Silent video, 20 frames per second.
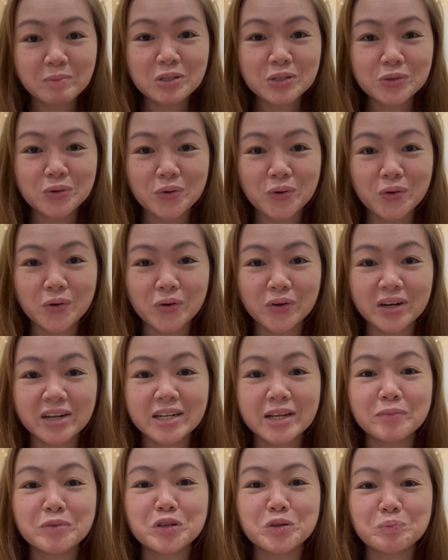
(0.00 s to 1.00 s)
is Cor
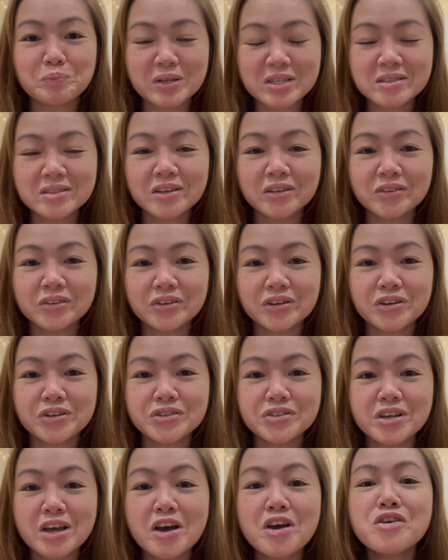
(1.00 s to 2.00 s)
and I'm your business
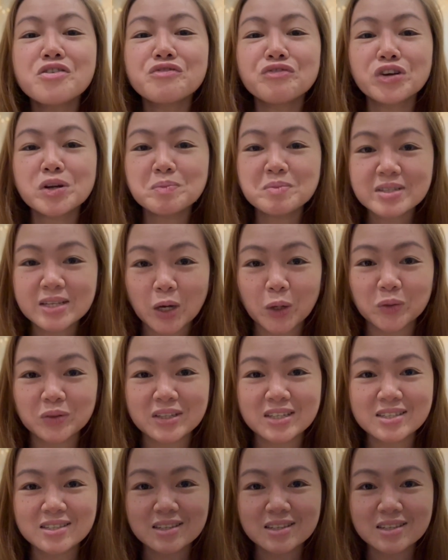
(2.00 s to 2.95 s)
nurse from Southeast